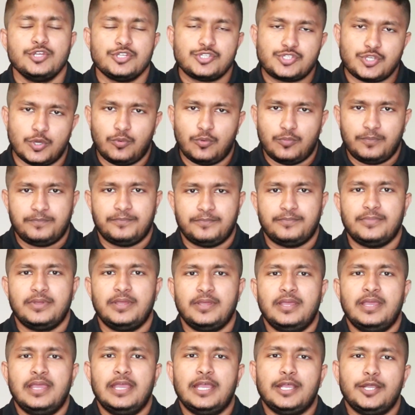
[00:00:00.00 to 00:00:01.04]
So
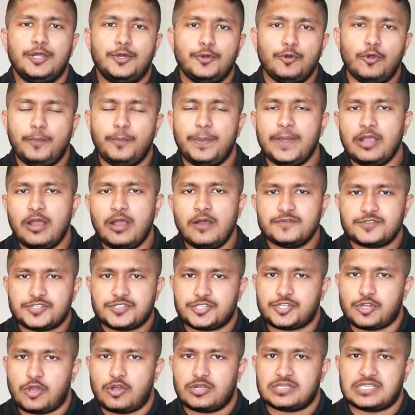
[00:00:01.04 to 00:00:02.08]
grouping of
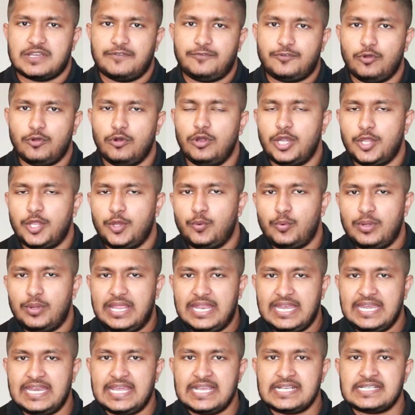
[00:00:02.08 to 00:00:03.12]
stocks, I've told you,
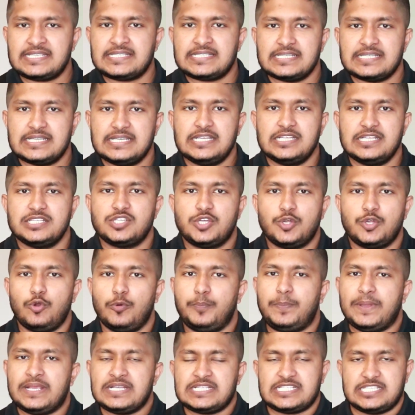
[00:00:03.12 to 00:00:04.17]
index is
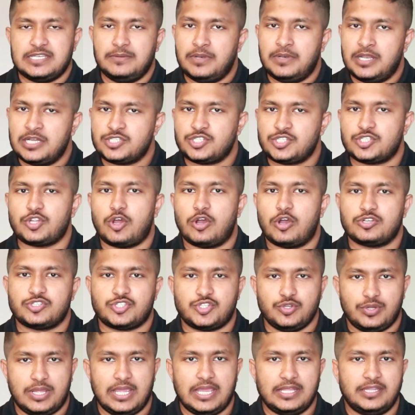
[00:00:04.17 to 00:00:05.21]
grouping similar
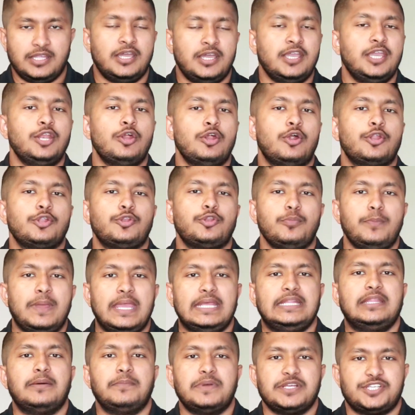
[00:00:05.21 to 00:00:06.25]
stocks together in order to
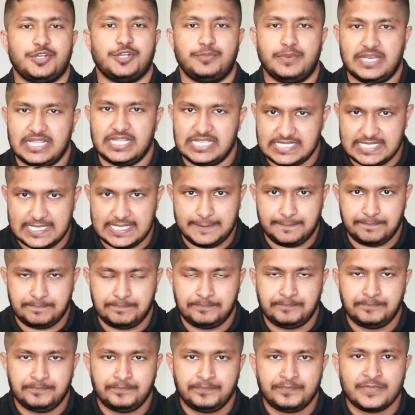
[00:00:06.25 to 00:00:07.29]
make the measurement easy.
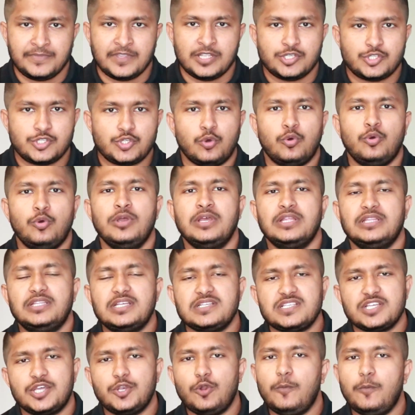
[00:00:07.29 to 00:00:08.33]
So
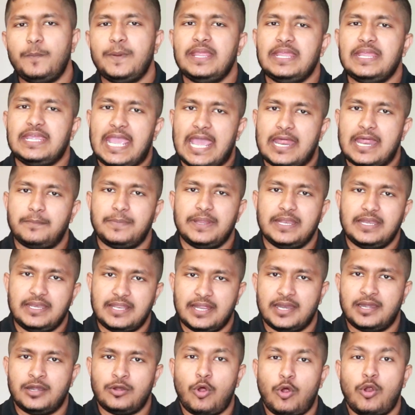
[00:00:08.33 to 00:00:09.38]
this grouping can be
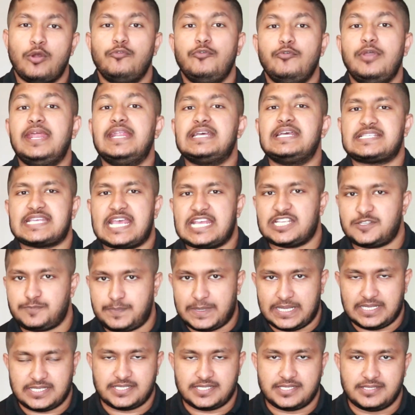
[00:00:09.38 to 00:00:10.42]
done on various
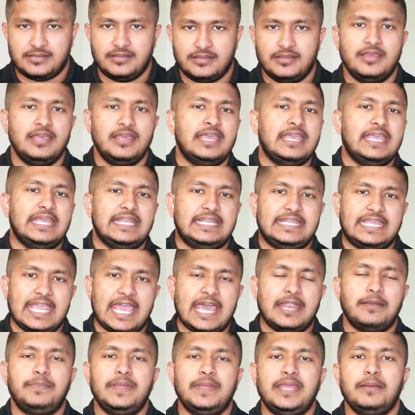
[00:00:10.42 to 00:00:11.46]
aspects. It
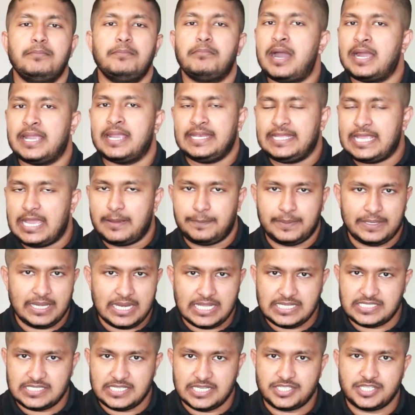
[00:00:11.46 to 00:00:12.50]
can be market
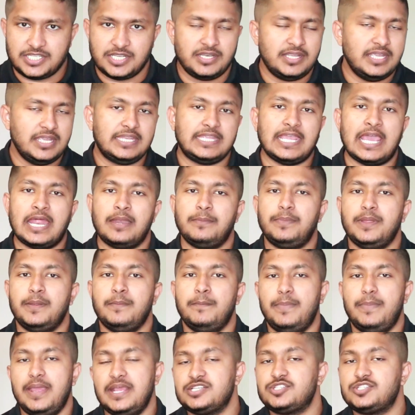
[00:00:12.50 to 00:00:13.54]
capitalization, it can be
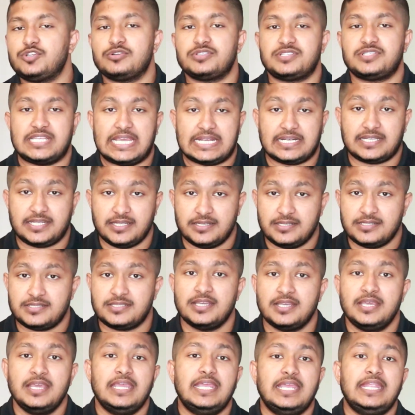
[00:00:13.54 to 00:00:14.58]
based on
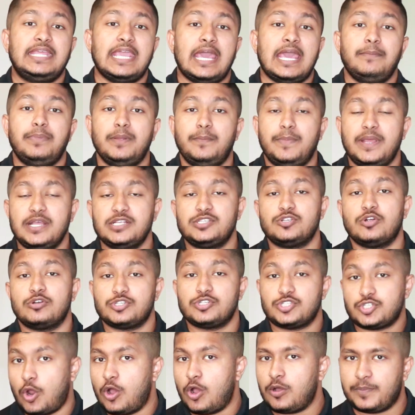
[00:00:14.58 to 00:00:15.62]
sectors, it can be based
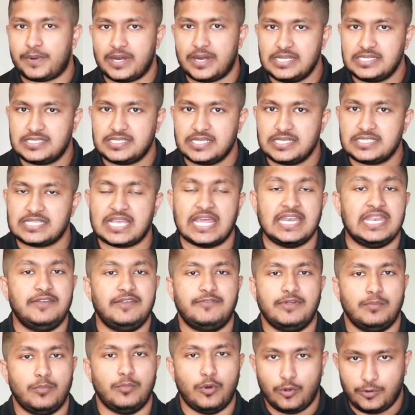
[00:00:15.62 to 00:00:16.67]
on stock prices and
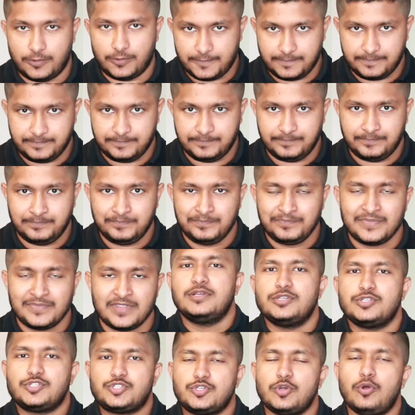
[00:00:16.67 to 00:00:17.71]
even more.
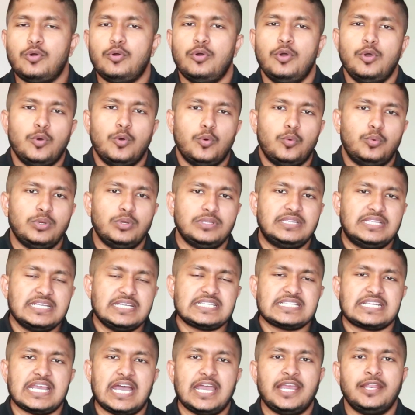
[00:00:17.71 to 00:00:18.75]
So with
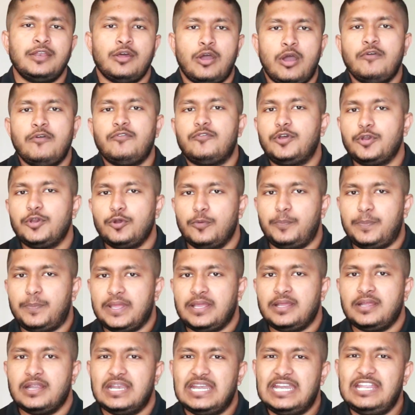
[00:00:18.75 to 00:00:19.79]
this kind of
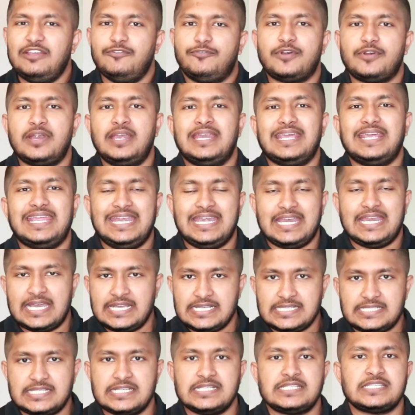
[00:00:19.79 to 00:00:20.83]
grouping, different
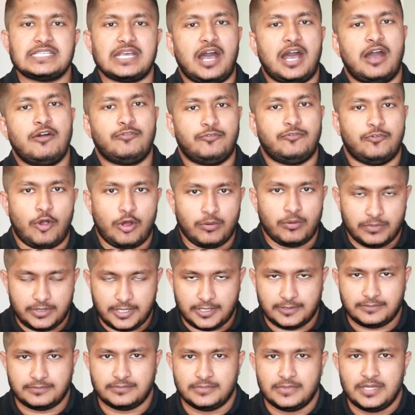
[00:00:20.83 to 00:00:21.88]
indices are formed.
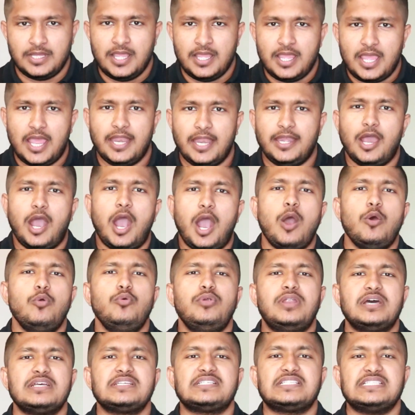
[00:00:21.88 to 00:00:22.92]
And
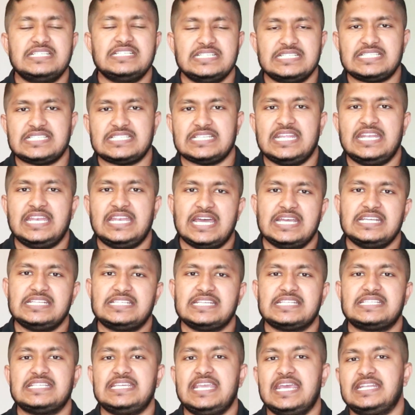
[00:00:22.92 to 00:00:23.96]
how does this
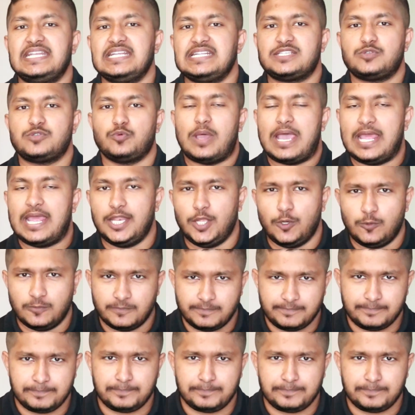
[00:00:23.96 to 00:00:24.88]
indices get its value?